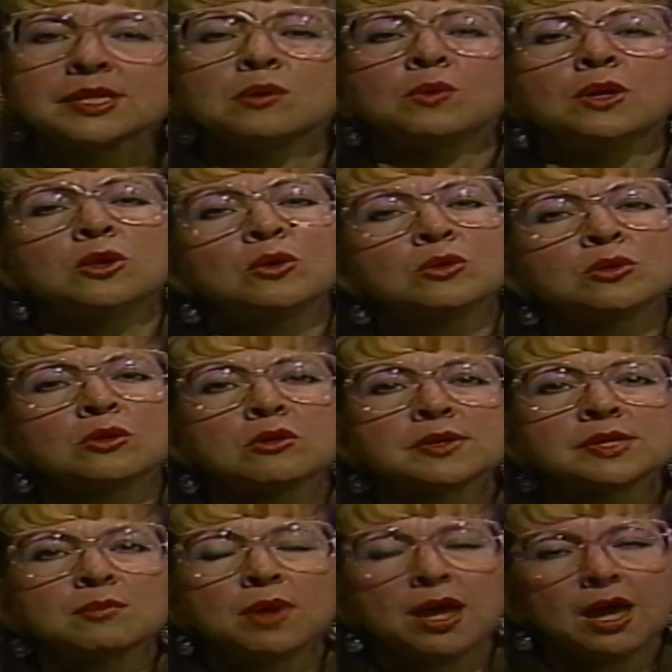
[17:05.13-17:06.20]
We know there are
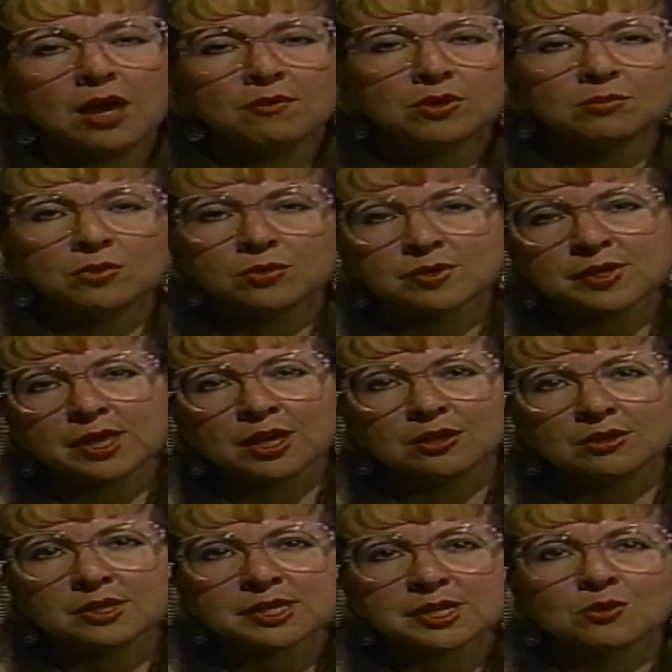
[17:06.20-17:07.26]
some avid
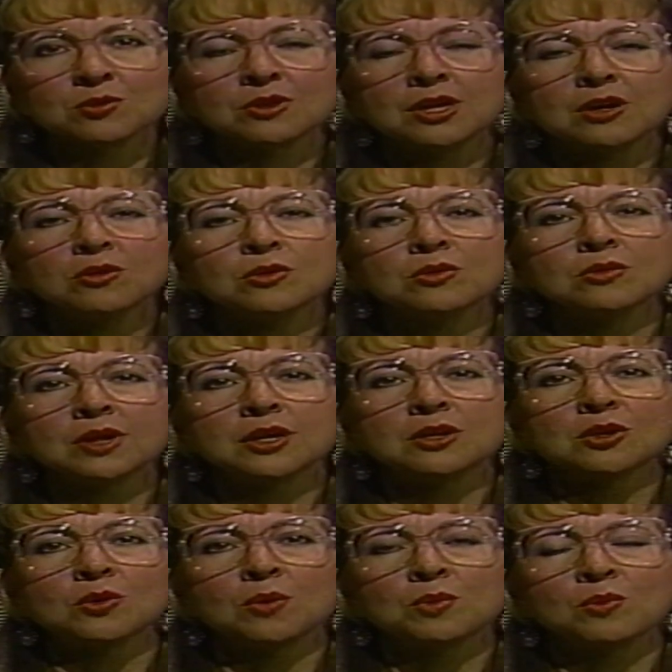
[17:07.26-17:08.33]
motorcyclists out there who like to
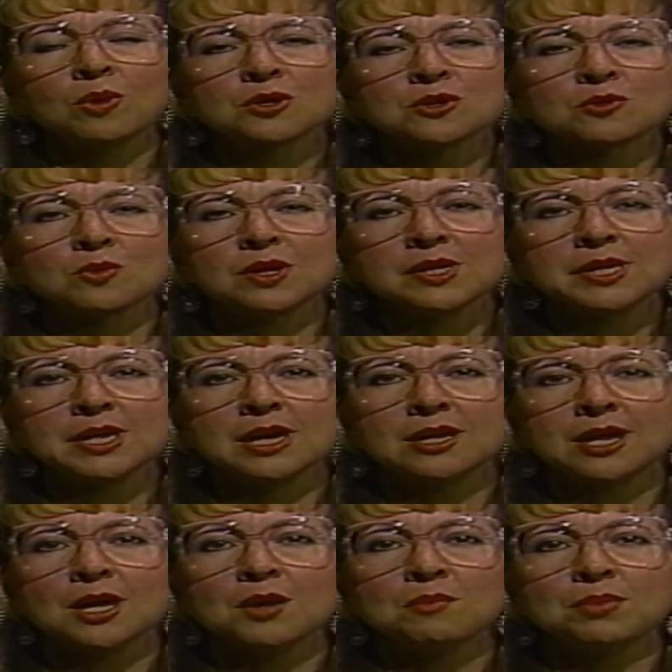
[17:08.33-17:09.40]
go up and watch the racing at
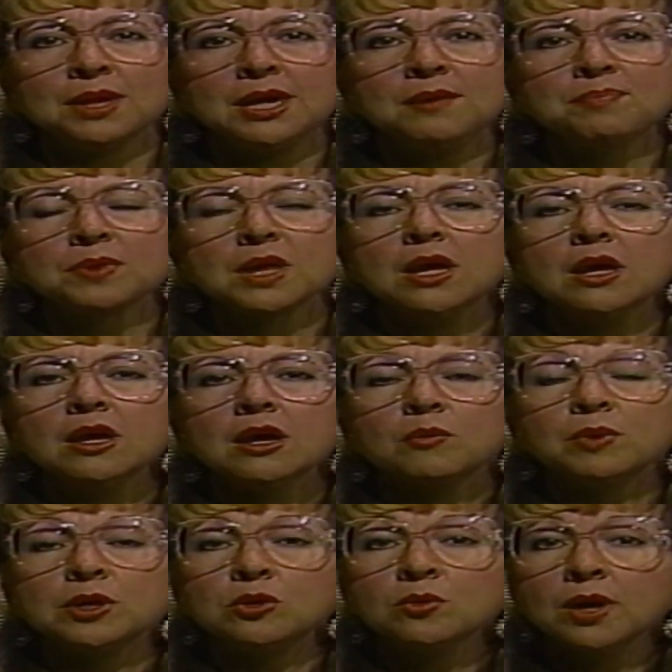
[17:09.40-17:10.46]
AMP.
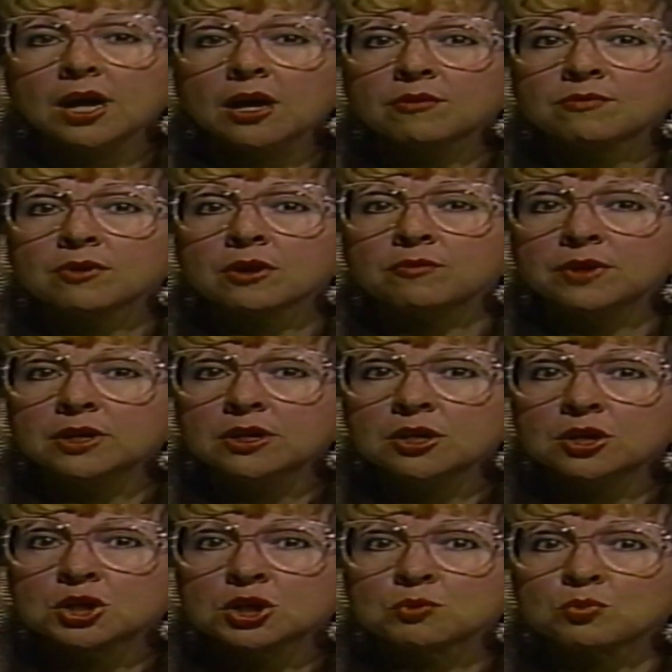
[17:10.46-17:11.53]
We do have a
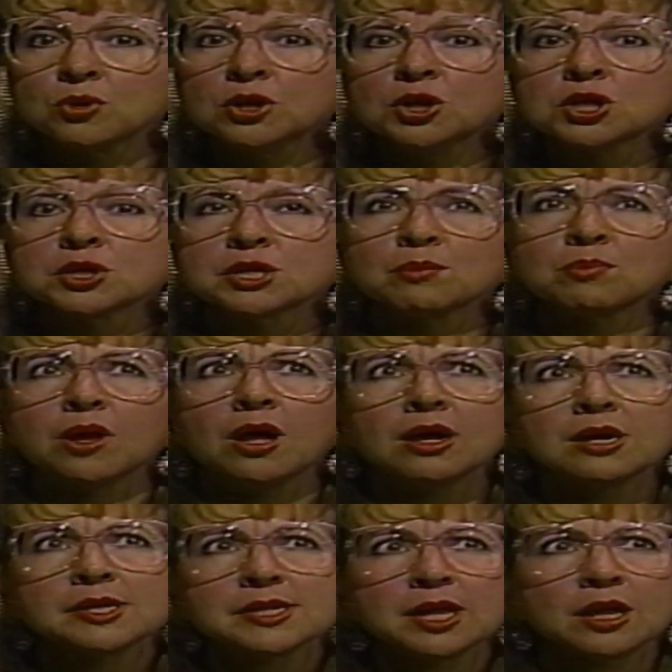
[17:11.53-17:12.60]
vintage British
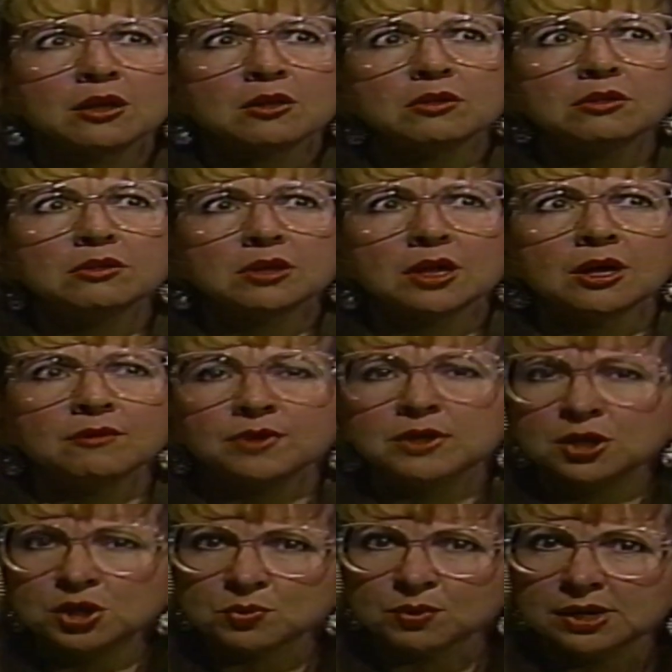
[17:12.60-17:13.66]
Supply Cycle
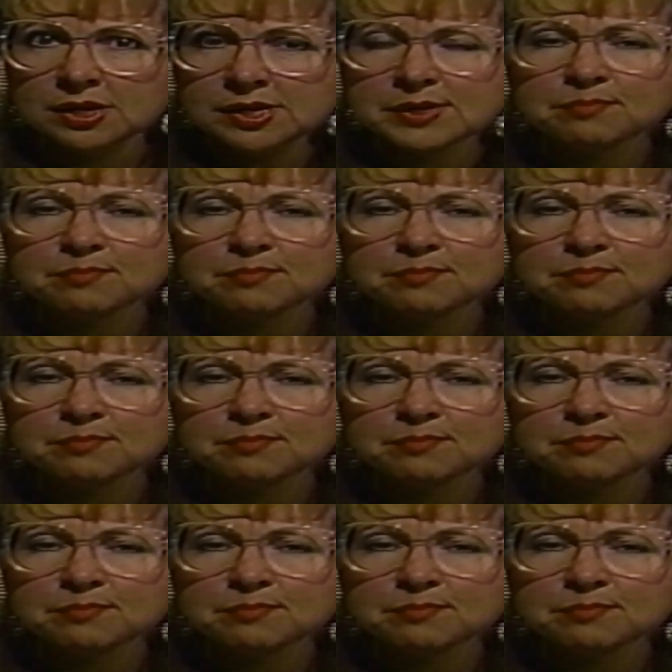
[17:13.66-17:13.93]
vintage race.